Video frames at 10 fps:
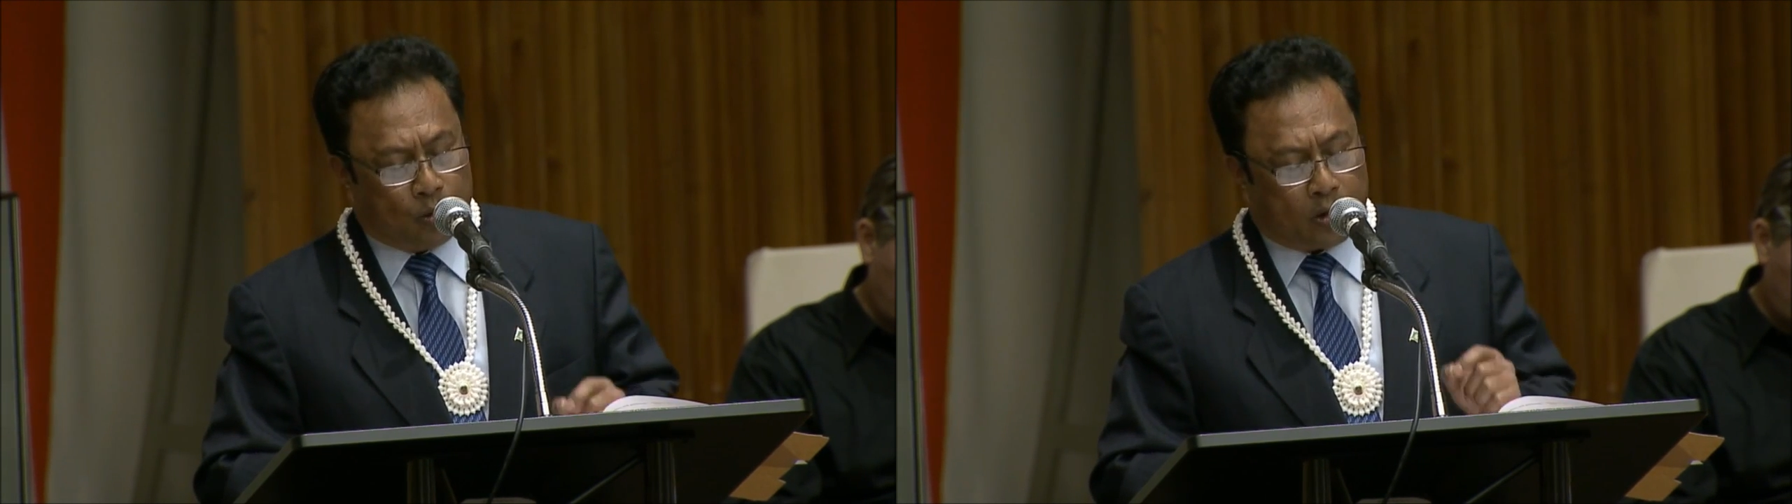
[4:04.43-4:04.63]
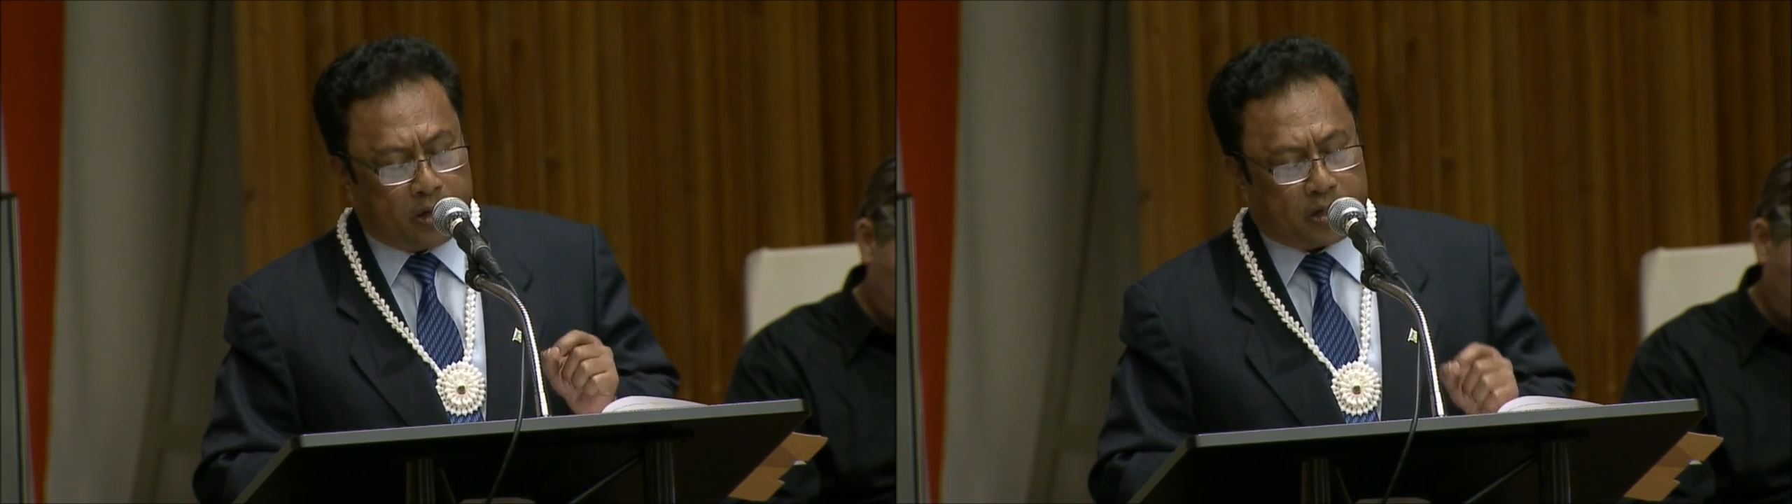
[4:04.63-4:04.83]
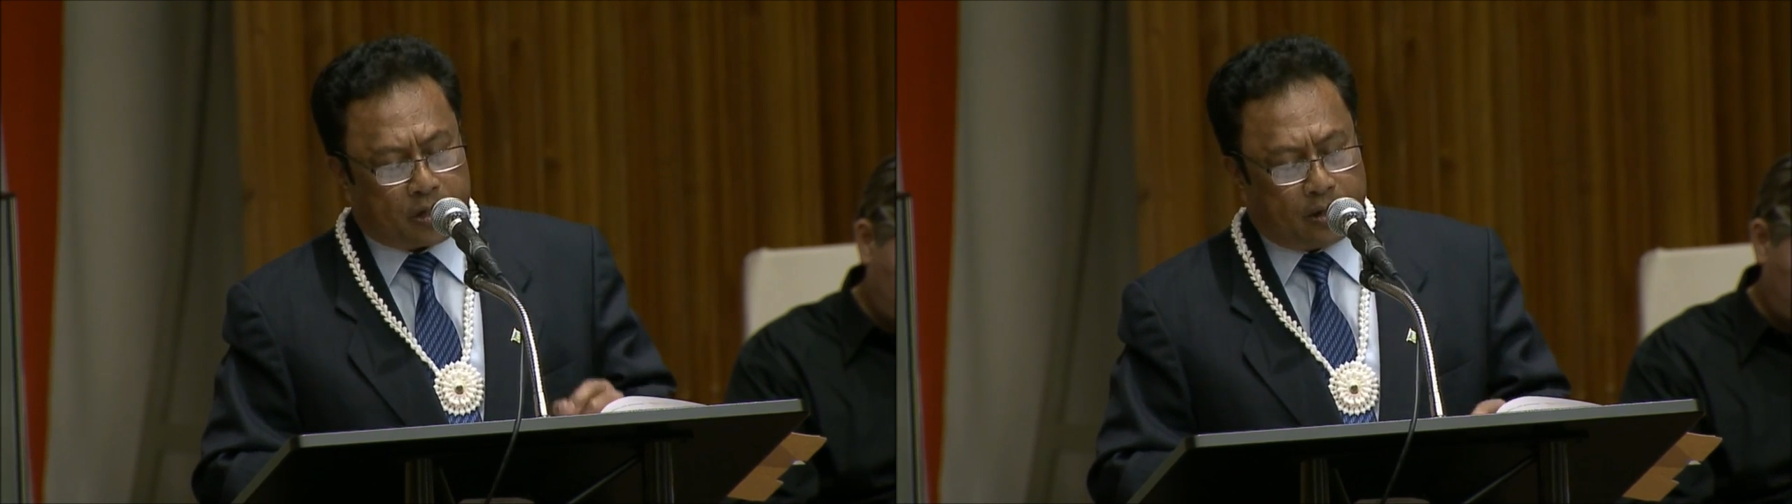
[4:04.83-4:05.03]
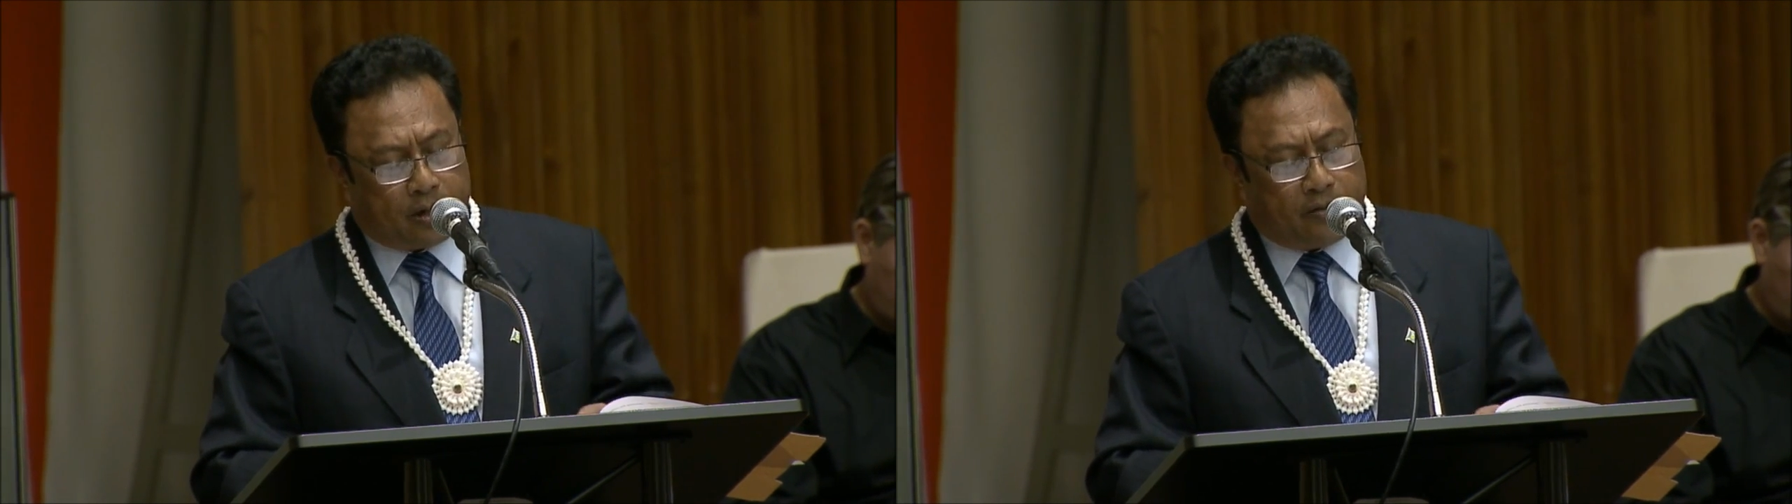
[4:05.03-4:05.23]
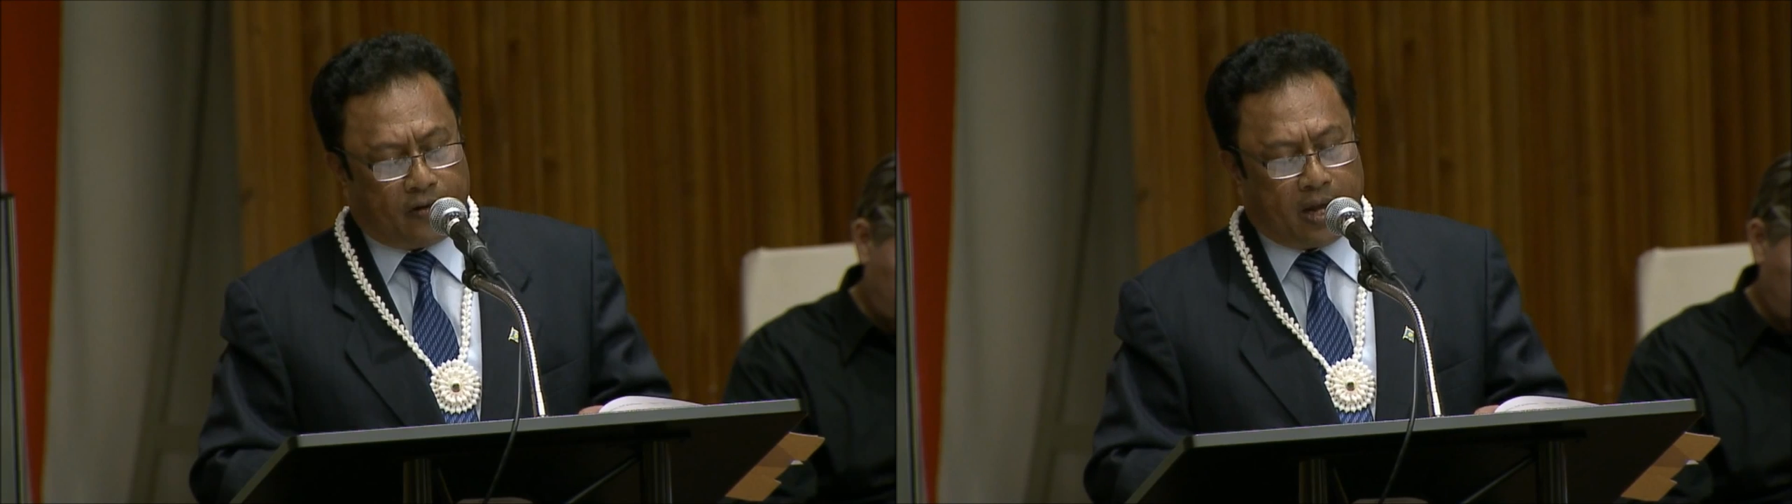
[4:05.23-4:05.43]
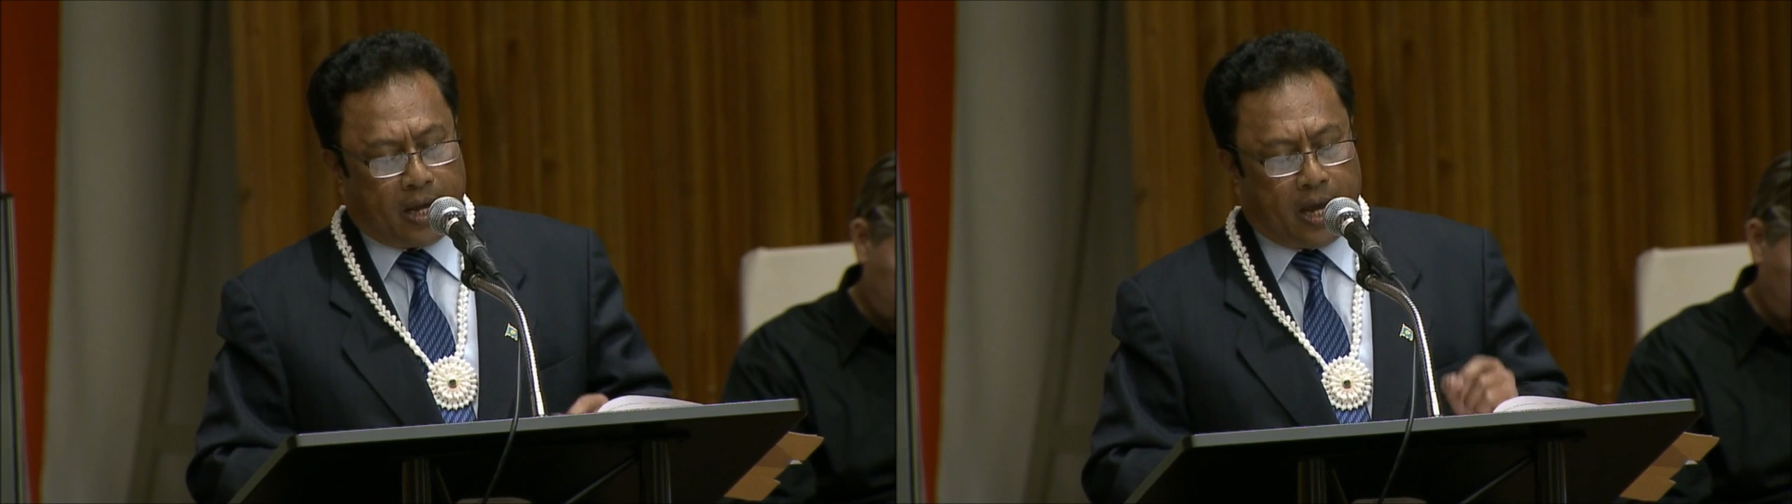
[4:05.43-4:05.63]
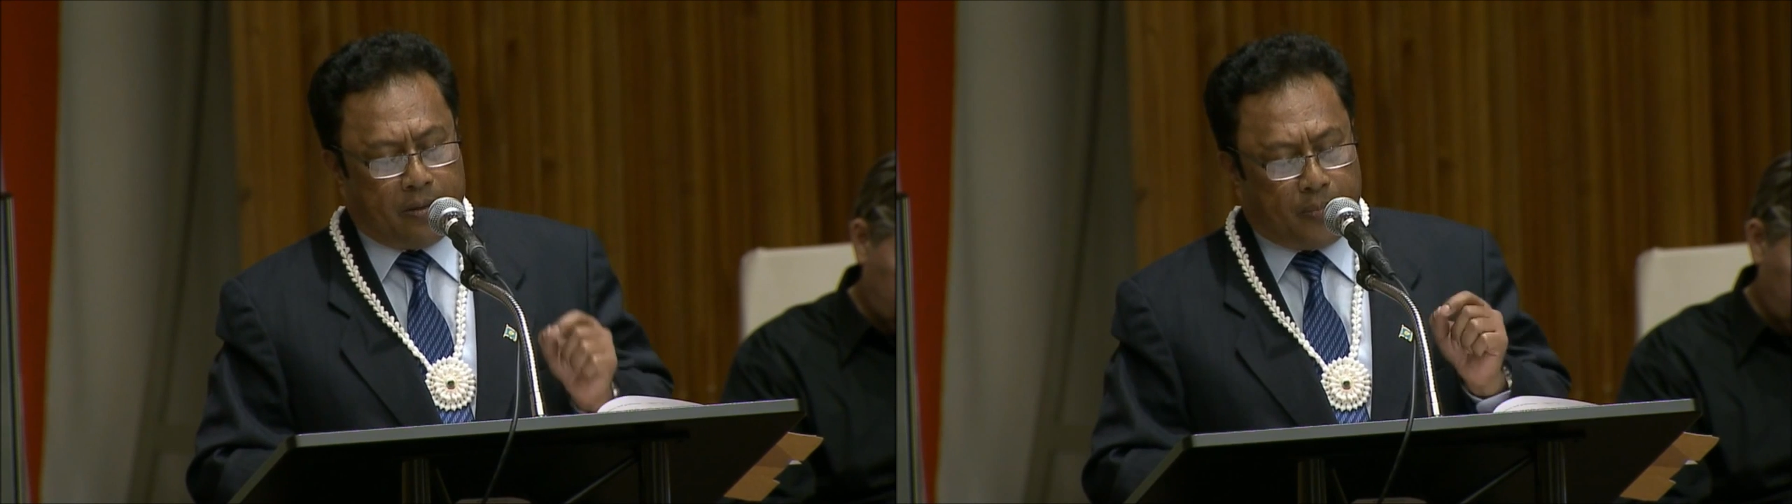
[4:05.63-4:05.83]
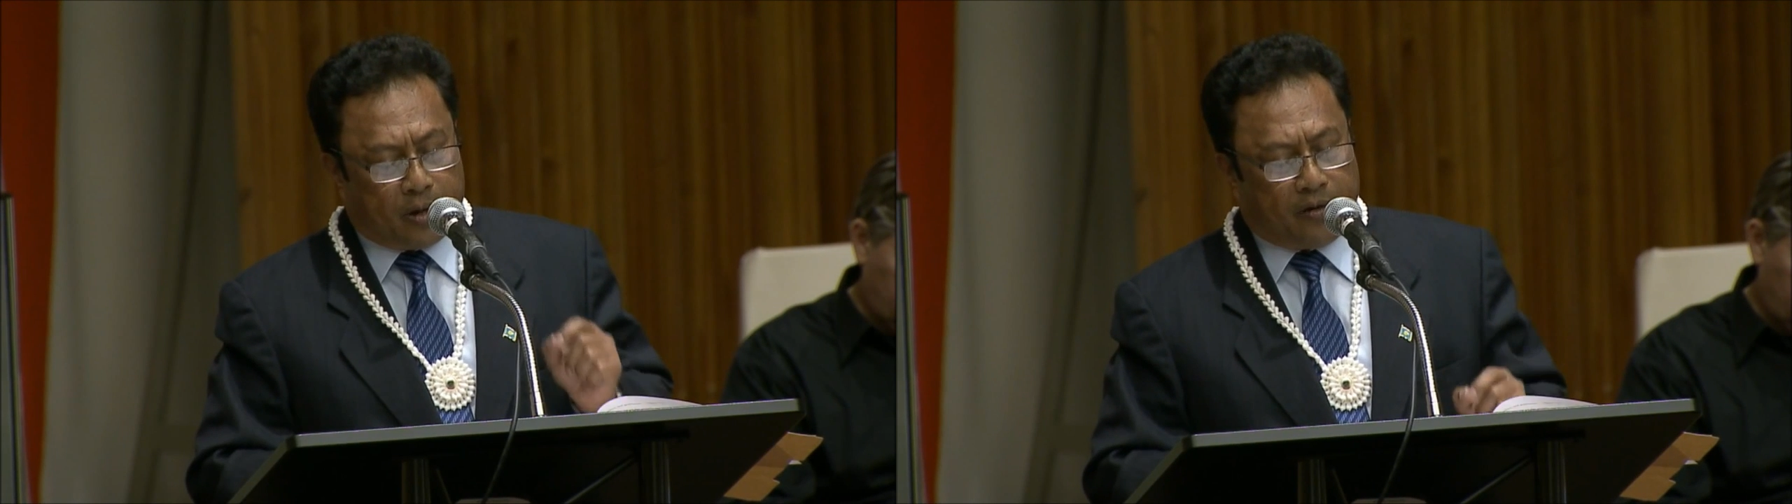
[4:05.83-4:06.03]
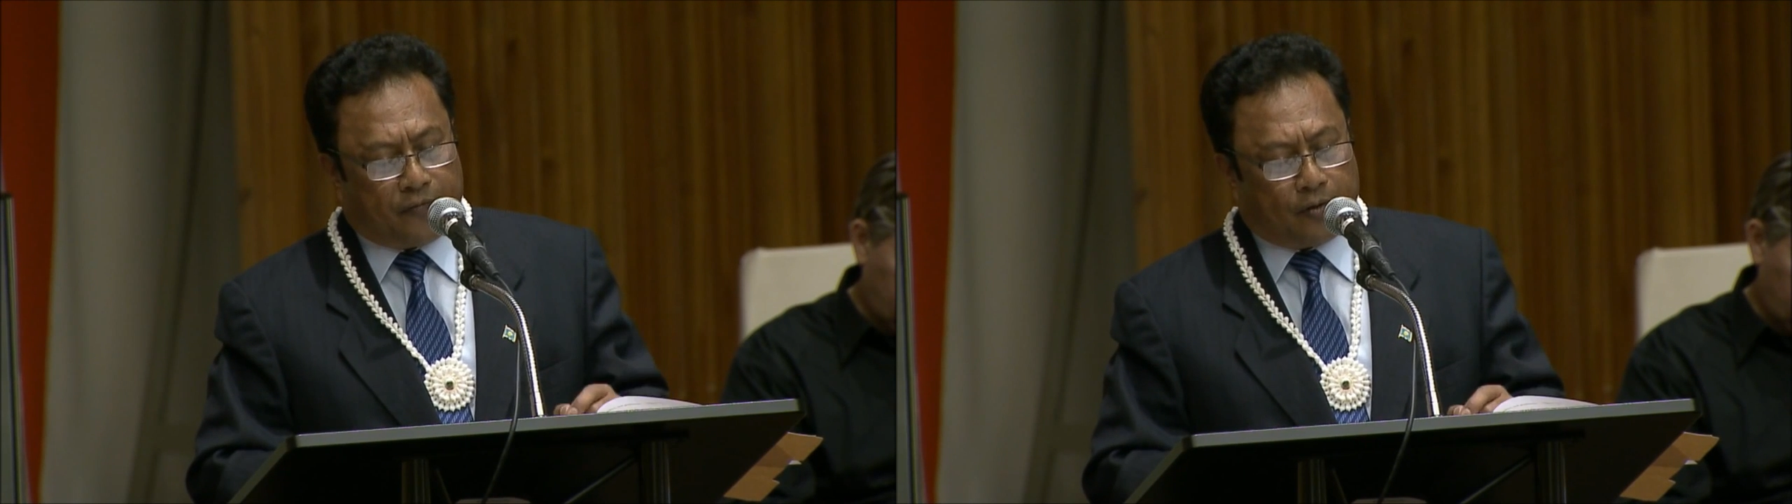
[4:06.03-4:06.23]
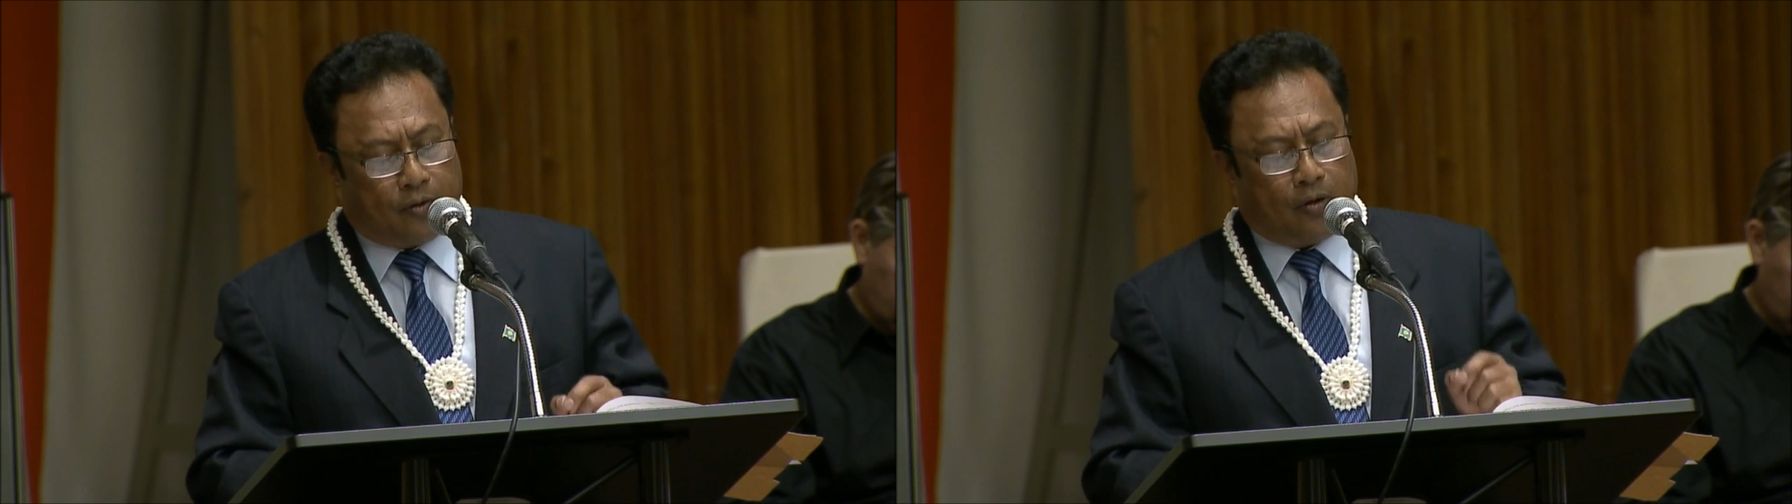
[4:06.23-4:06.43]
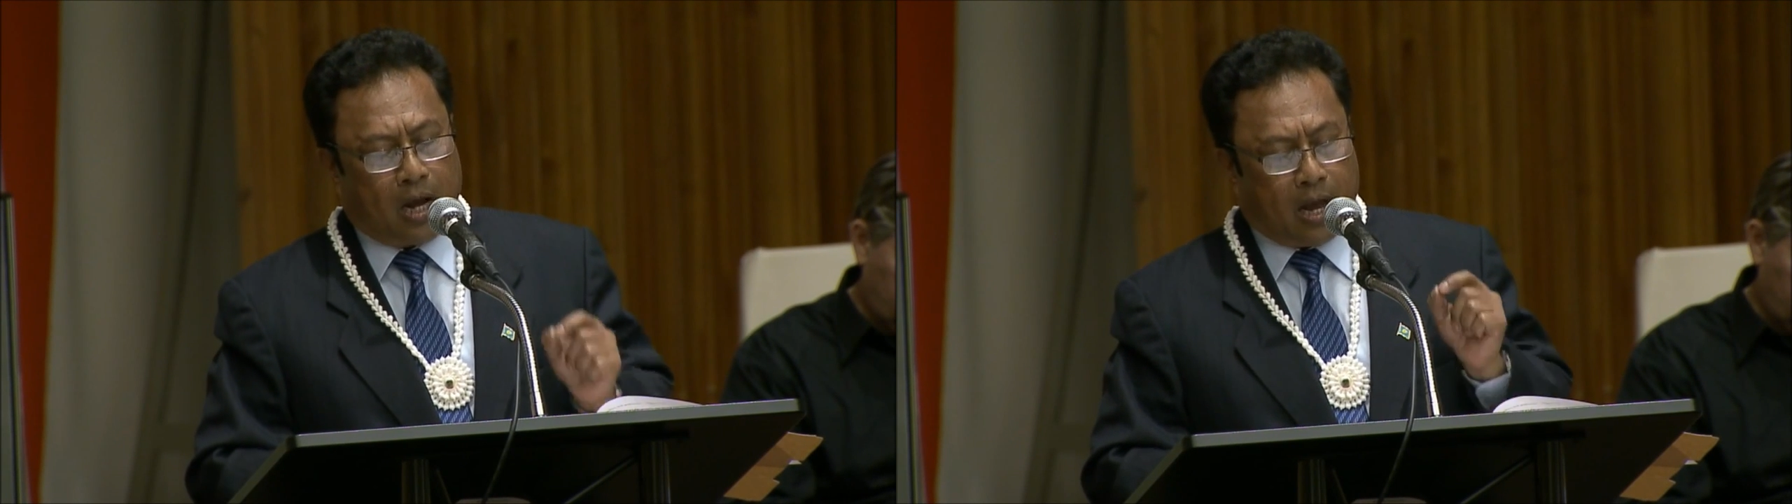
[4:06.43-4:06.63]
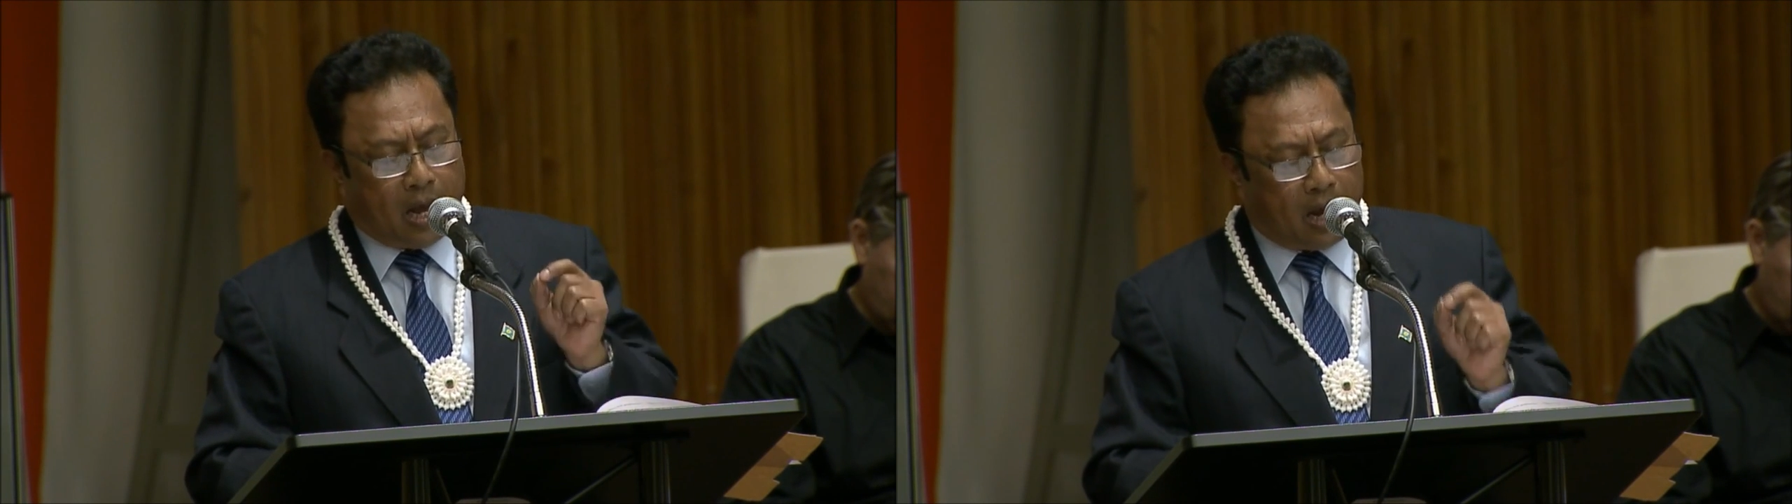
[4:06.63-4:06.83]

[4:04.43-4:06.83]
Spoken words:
to conserve a beautiful,